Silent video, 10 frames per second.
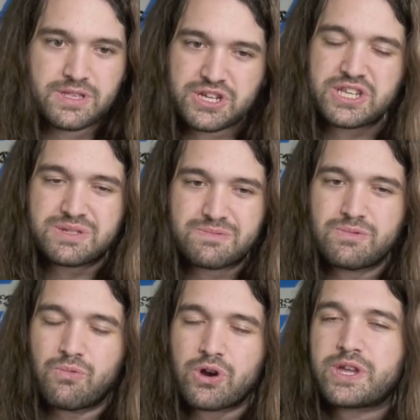just
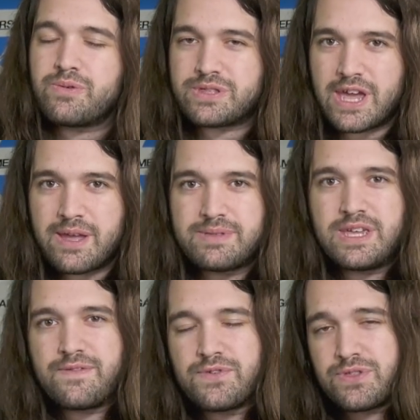working with A M
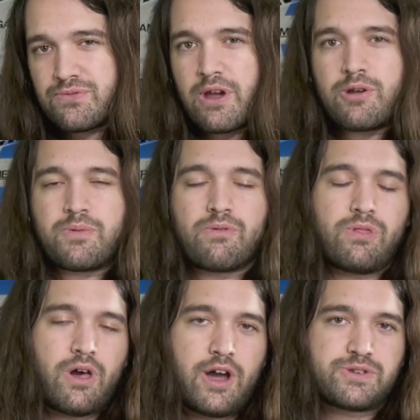D for the
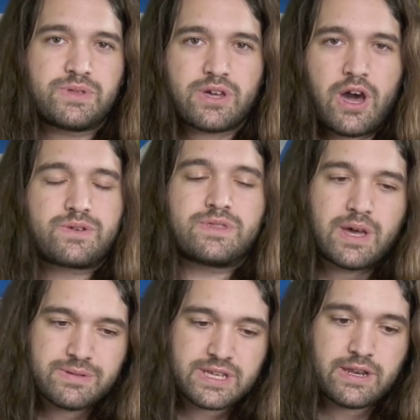Threadripper launch, we talked with
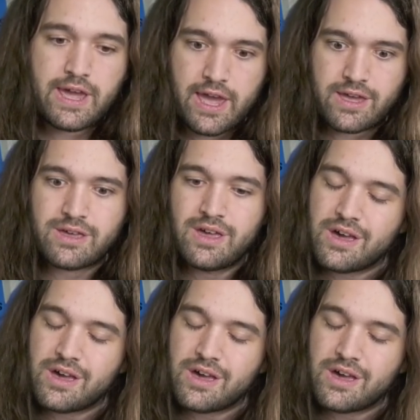them and said, hey,